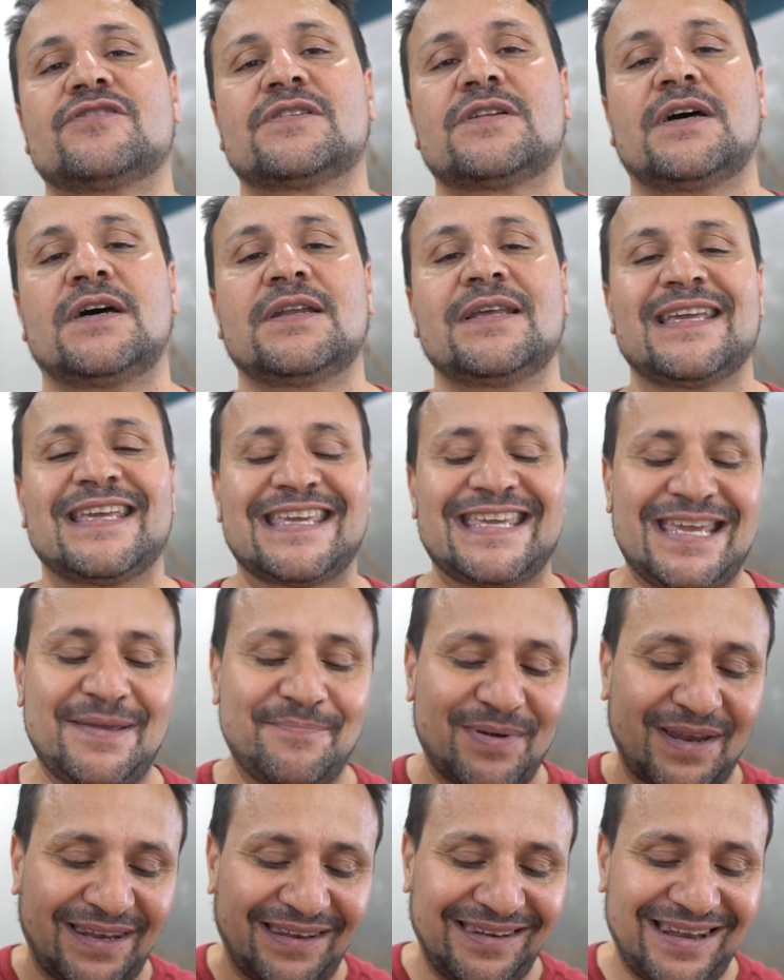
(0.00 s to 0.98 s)
Stud.
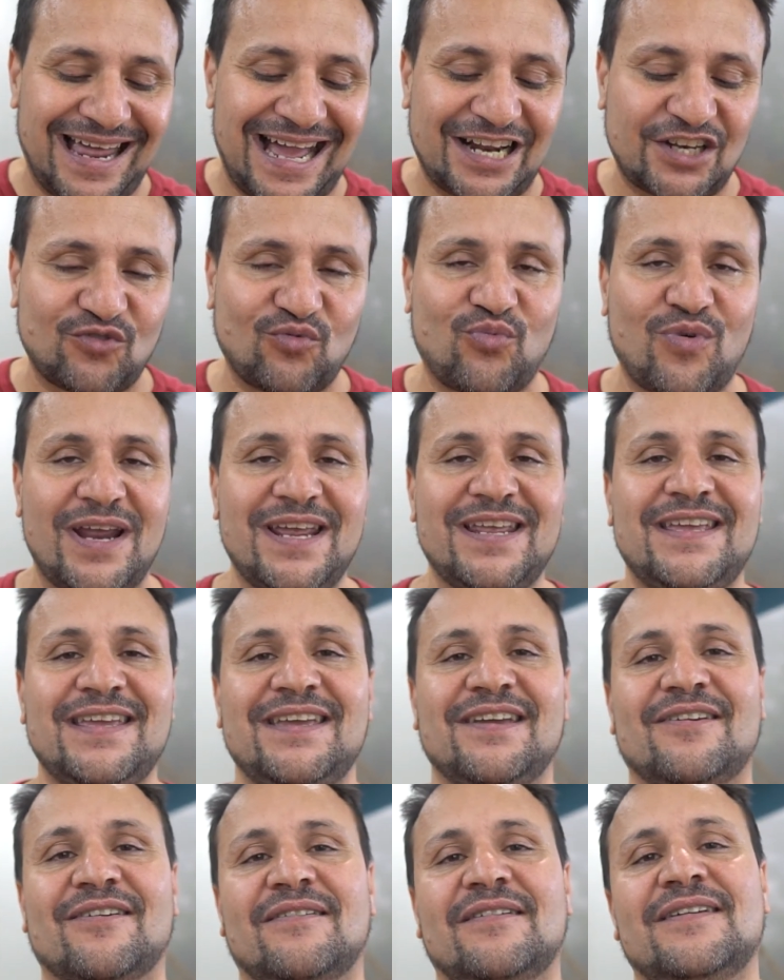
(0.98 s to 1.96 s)
Keep it locked right
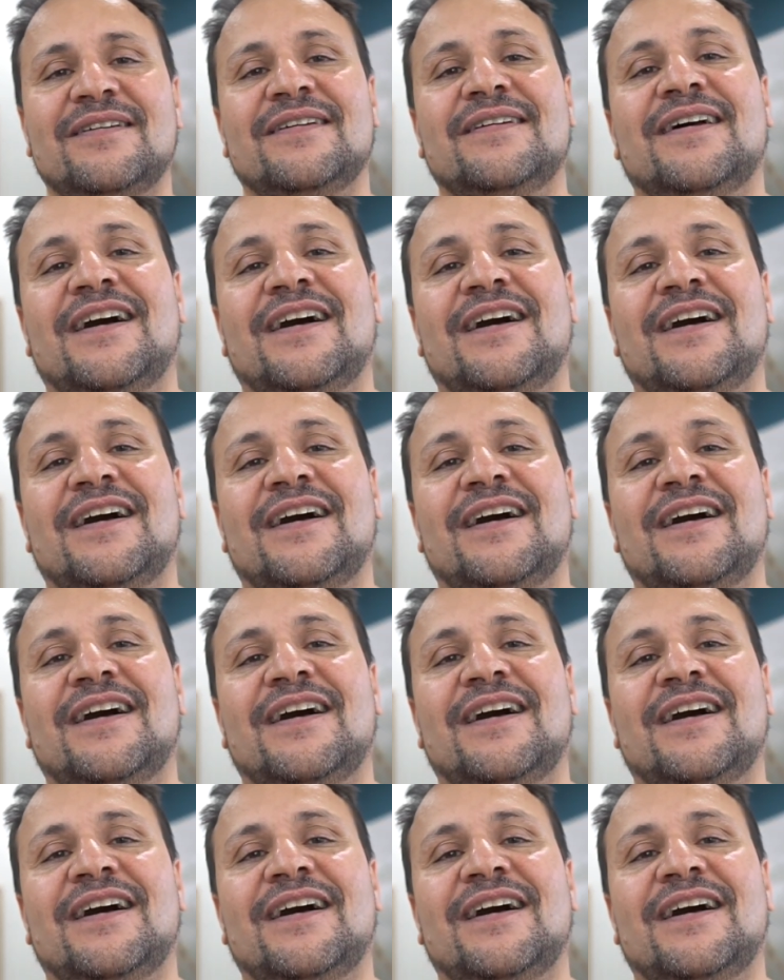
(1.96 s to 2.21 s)
here.